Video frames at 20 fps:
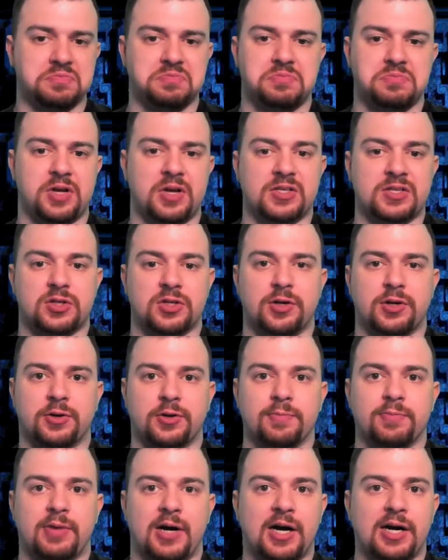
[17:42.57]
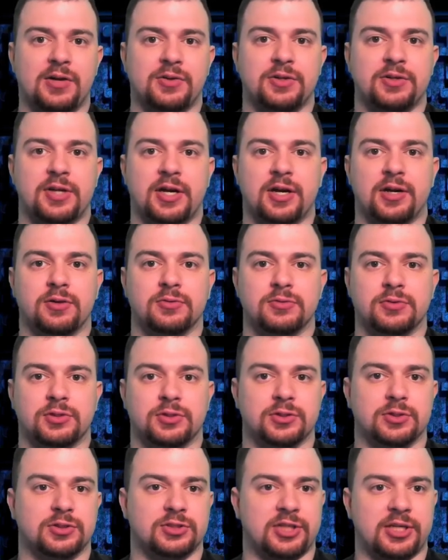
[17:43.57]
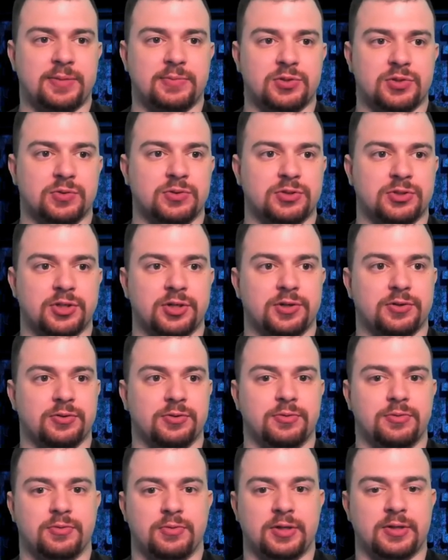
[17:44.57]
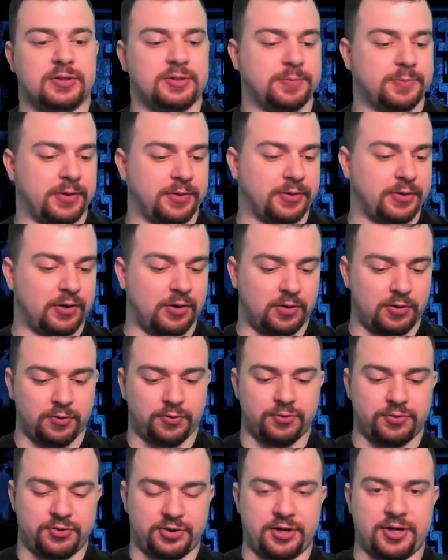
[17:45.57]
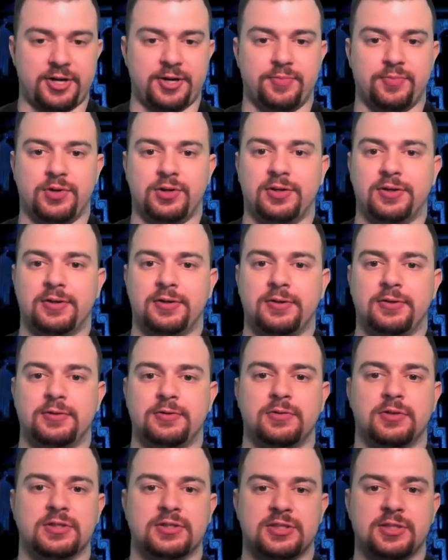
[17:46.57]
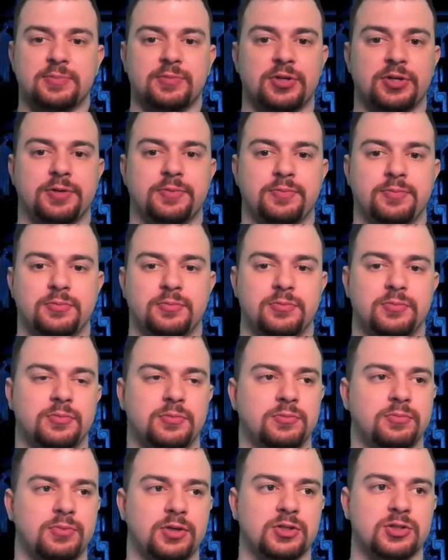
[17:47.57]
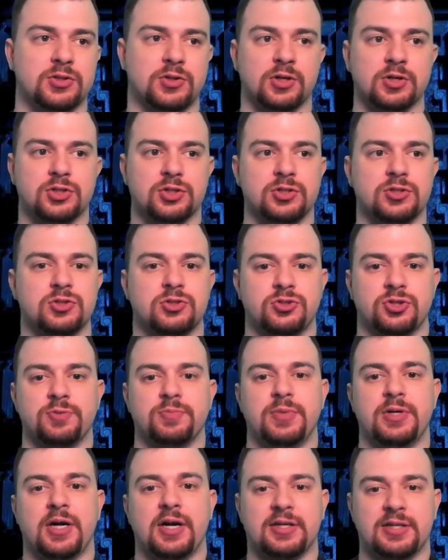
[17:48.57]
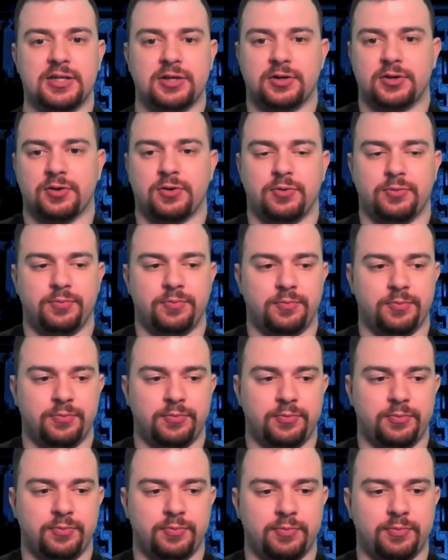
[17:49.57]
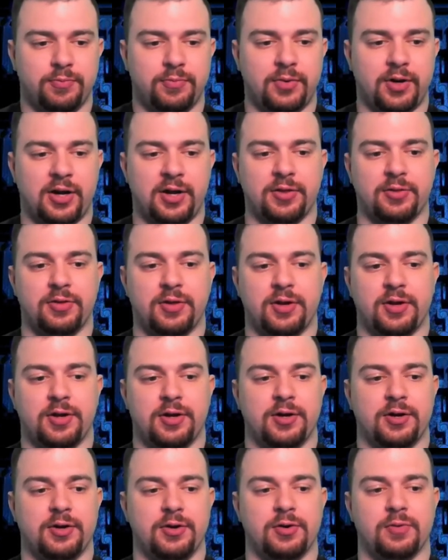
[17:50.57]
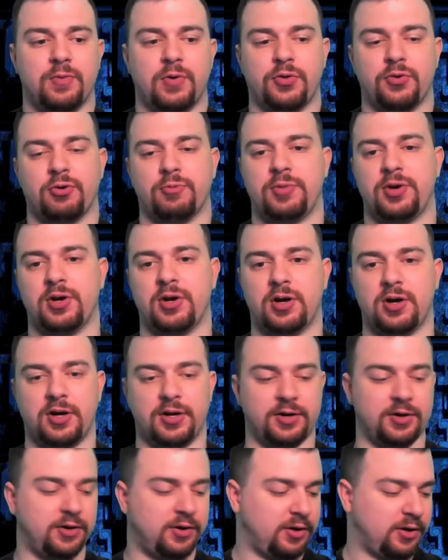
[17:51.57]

it's going to compile it down to the same source code. It's mainly all the same assembly. The instructions should be identical. And then whether it be on